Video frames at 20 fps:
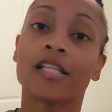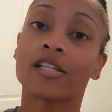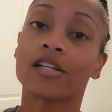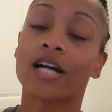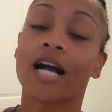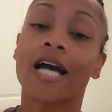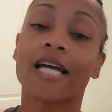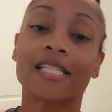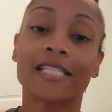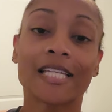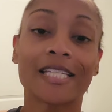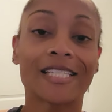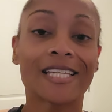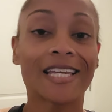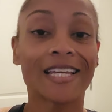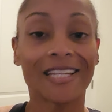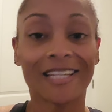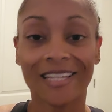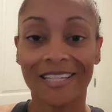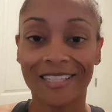So, guys, let's
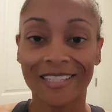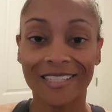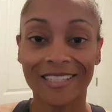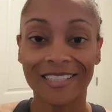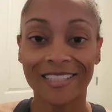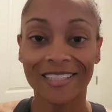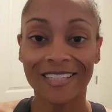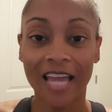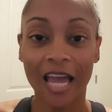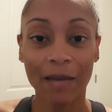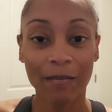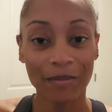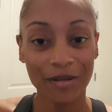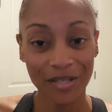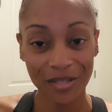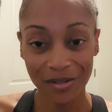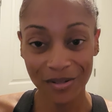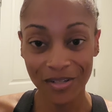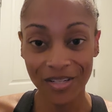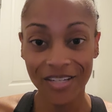get it. Happy
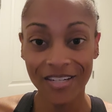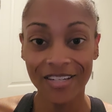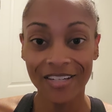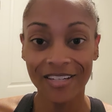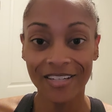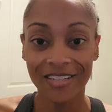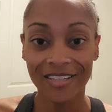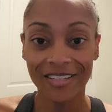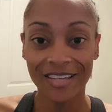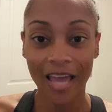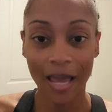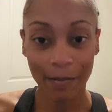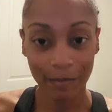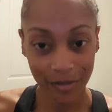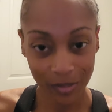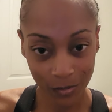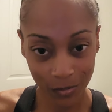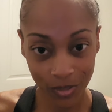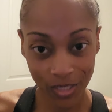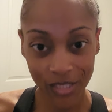New Year. Happy
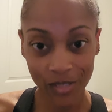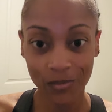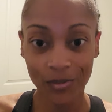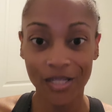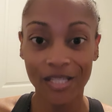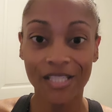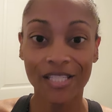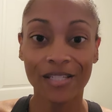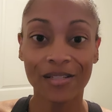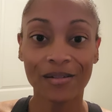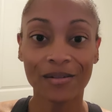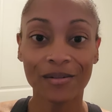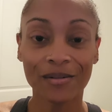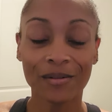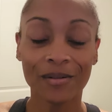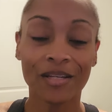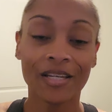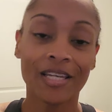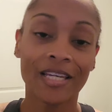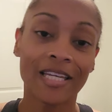2022.
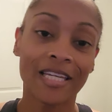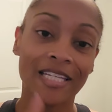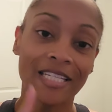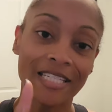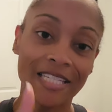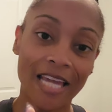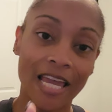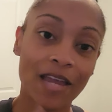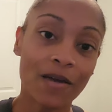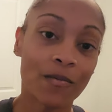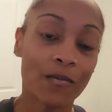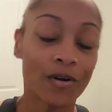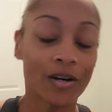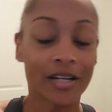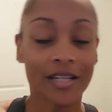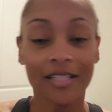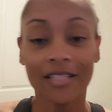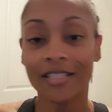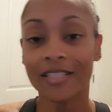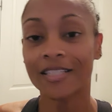Day
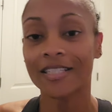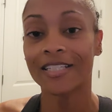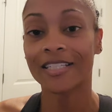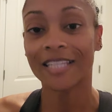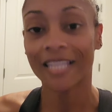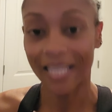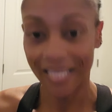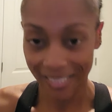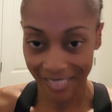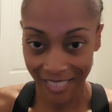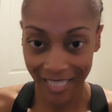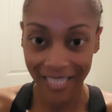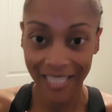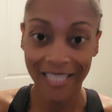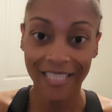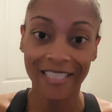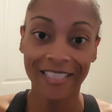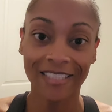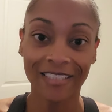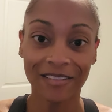one. Let's get
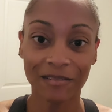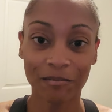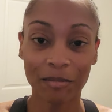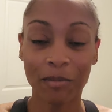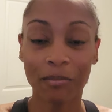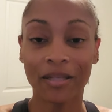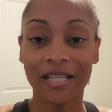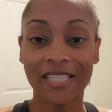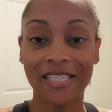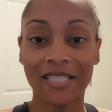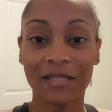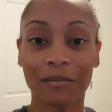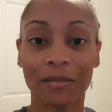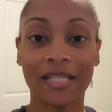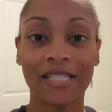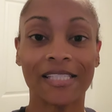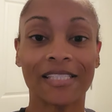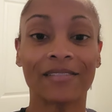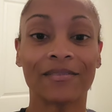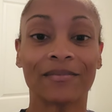it. Be blessed and a
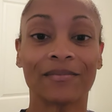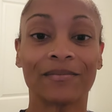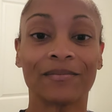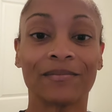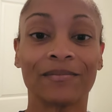blessing.